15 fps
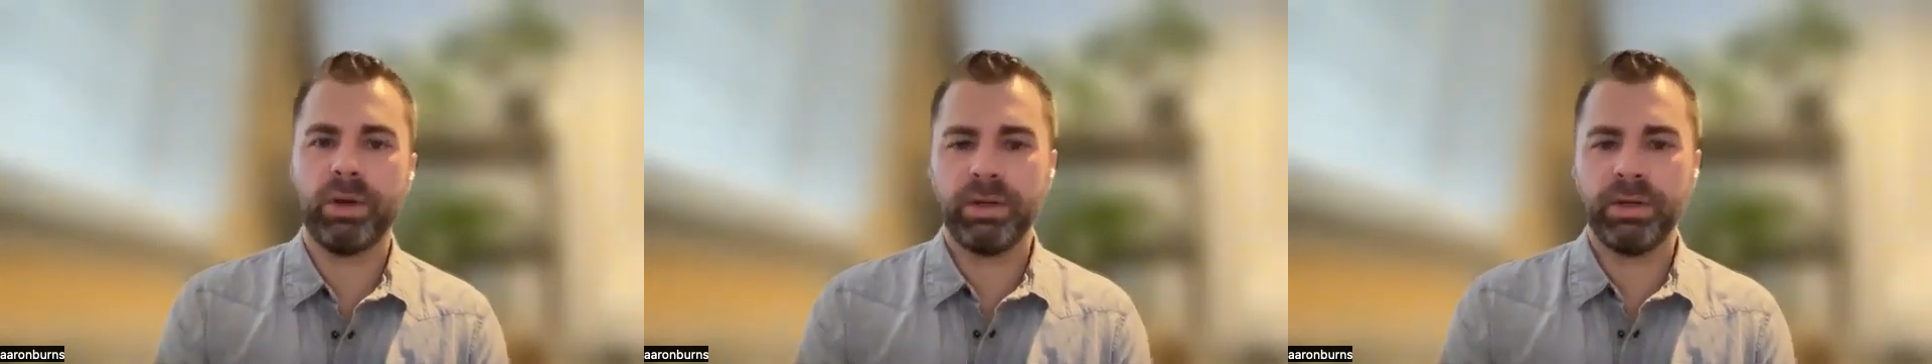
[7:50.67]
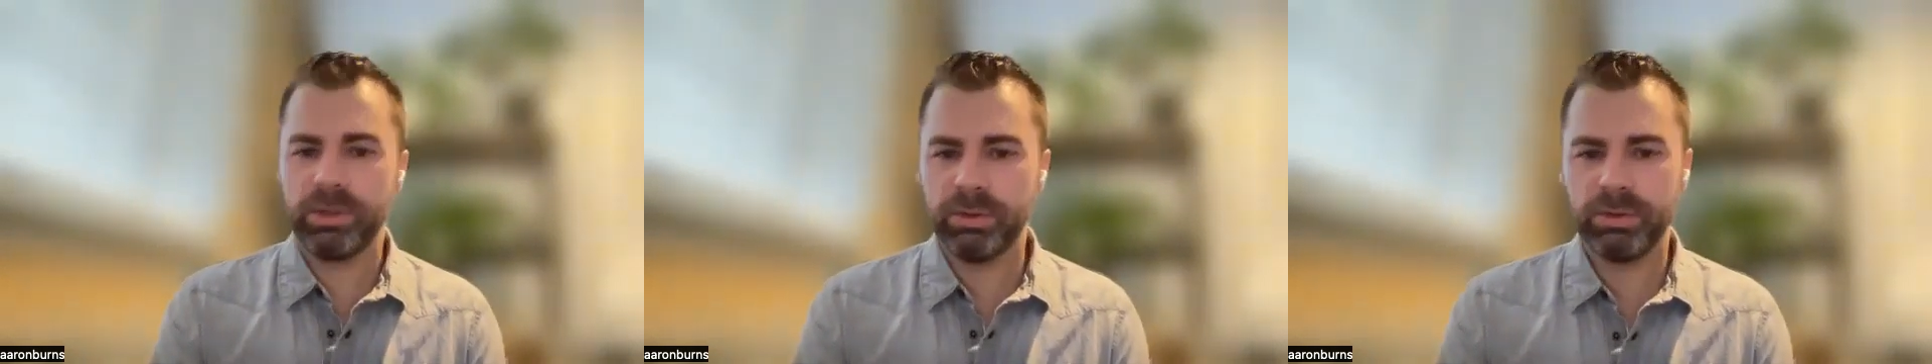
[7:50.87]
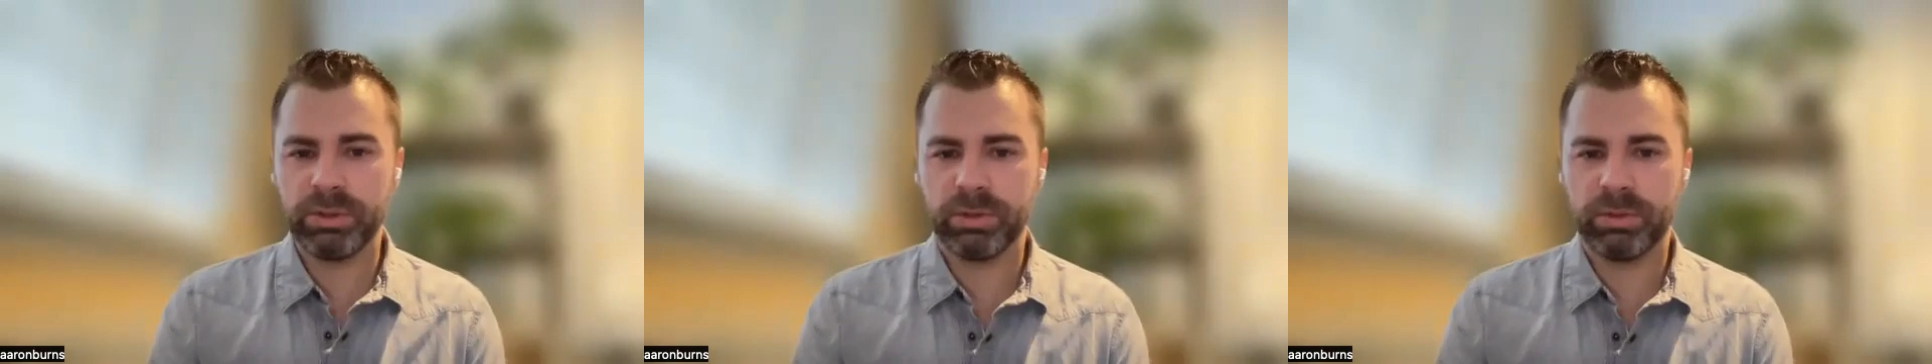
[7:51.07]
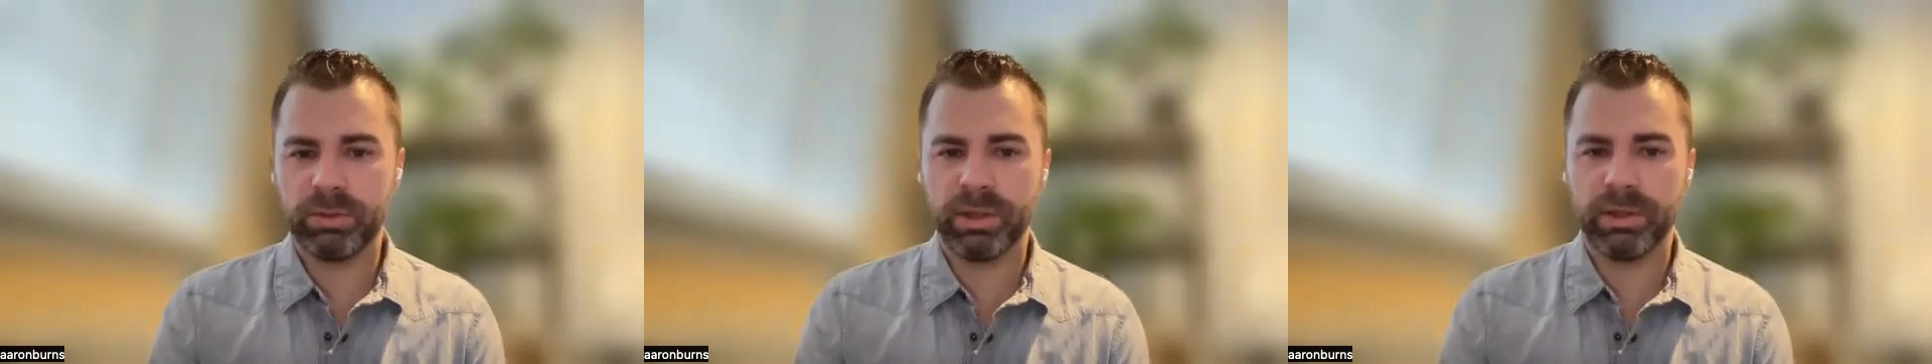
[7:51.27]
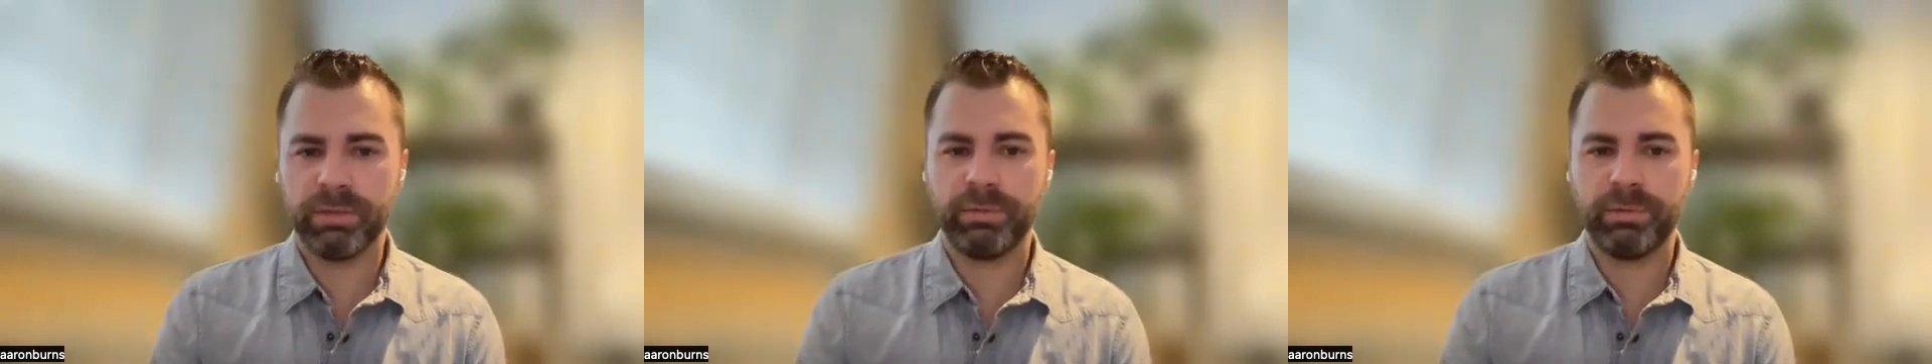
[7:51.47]

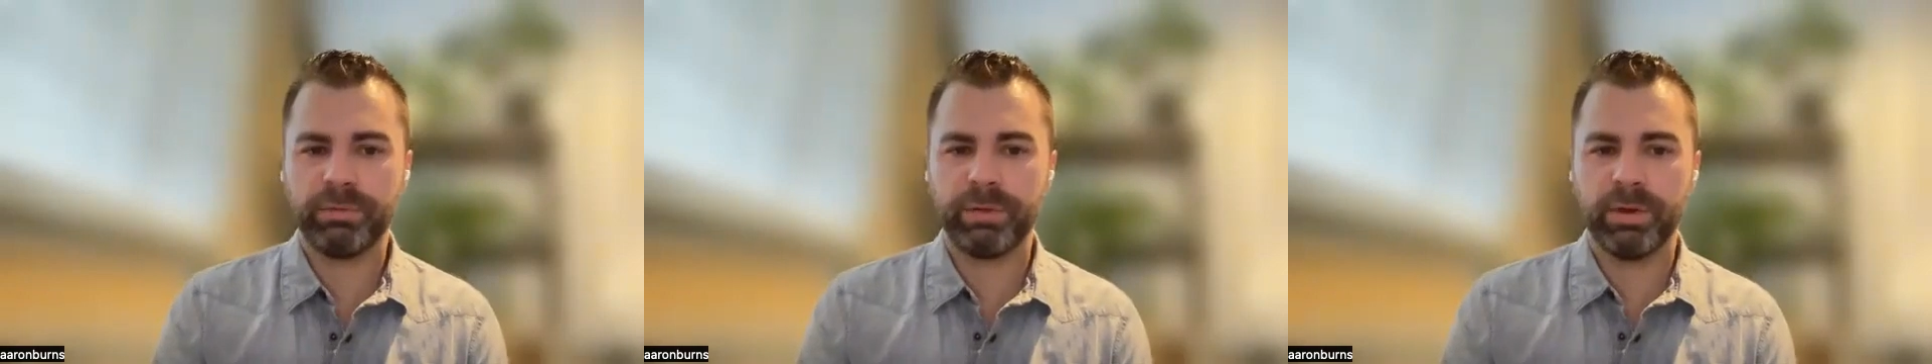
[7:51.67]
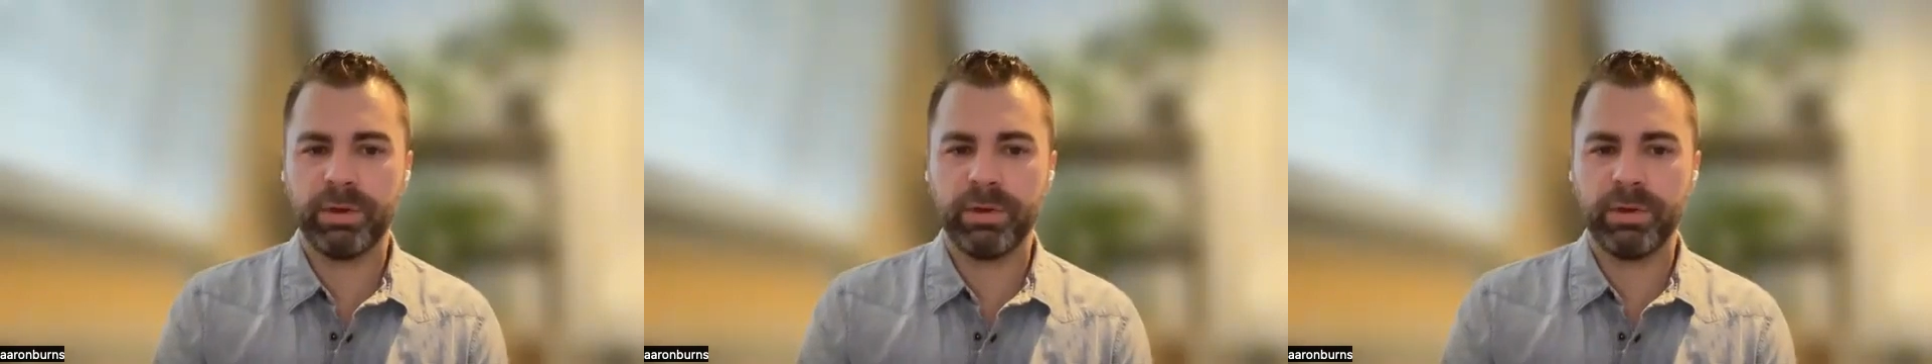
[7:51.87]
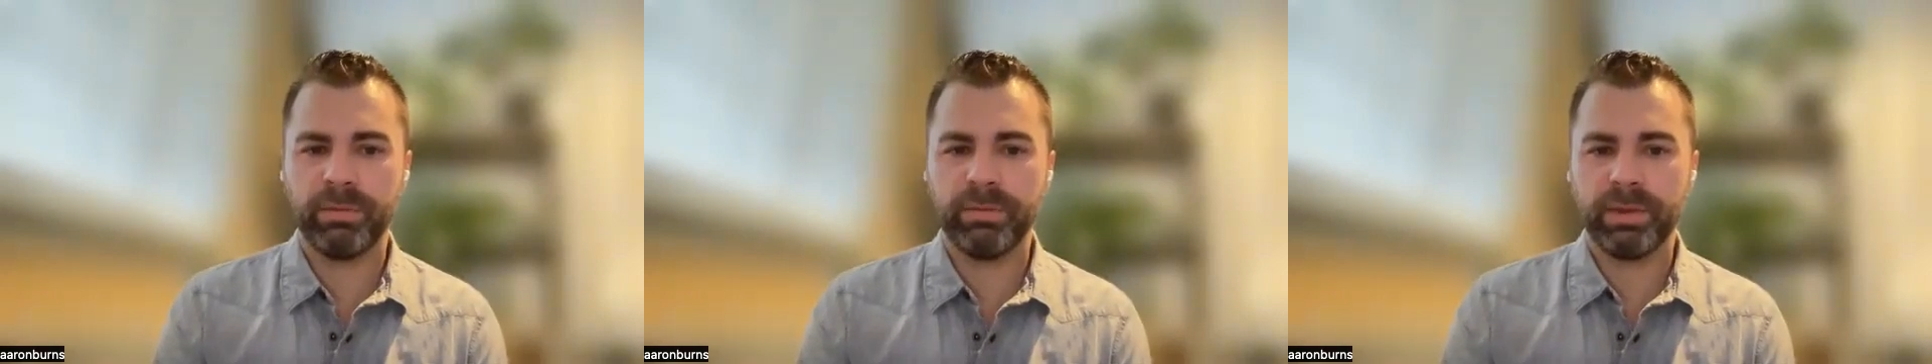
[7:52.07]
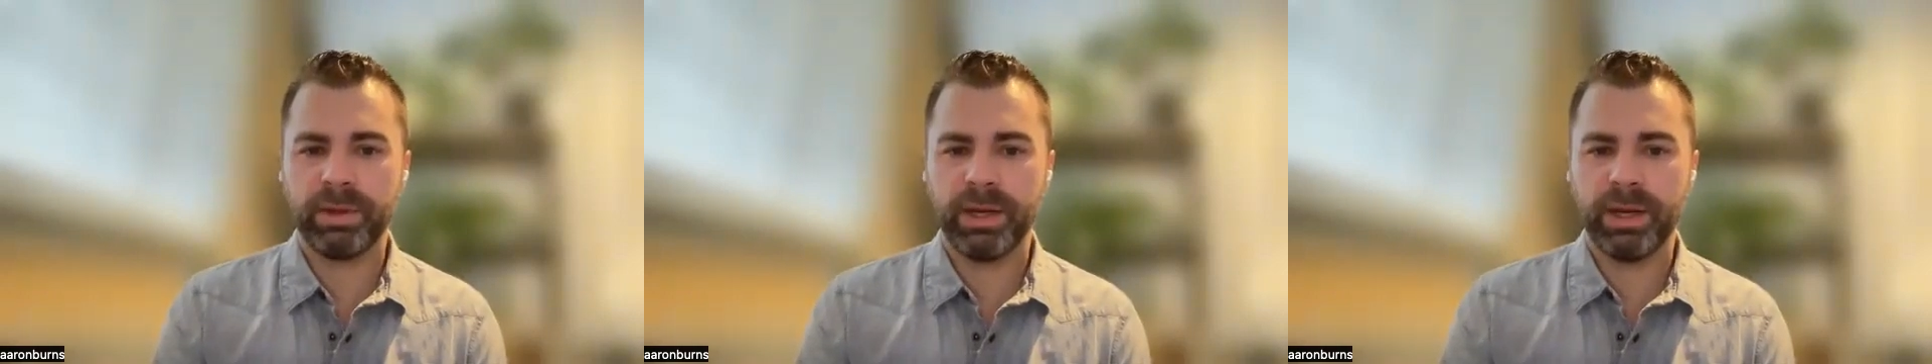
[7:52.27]
unusual of a film